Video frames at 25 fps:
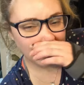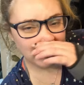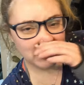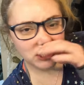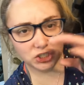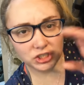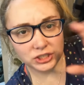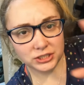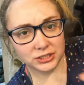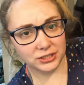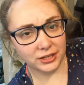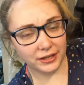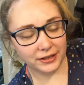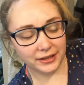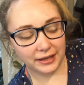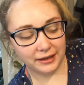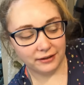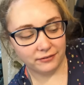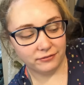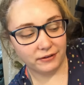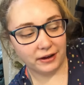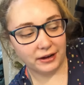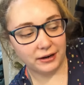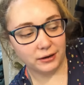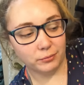she's just on
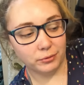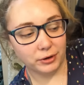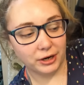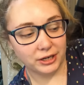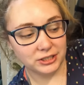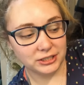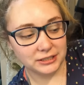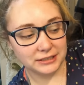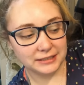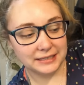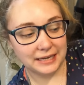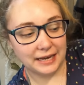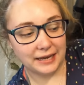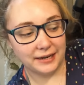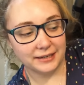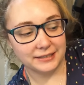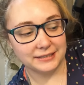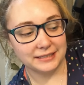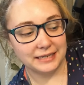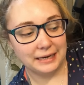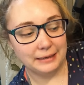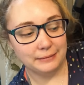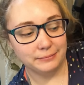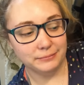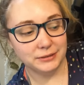like final projects and
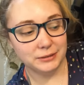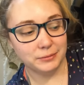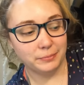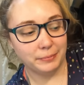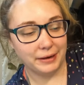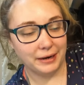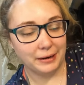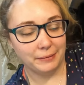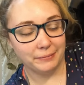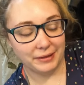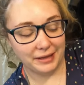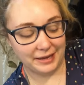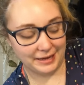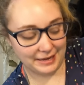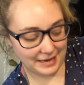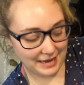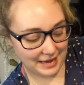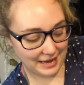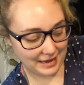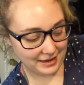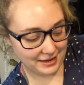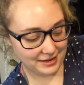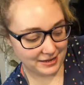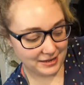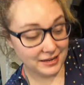exams, but I'm like,
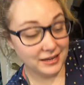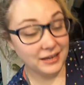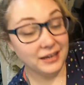hey,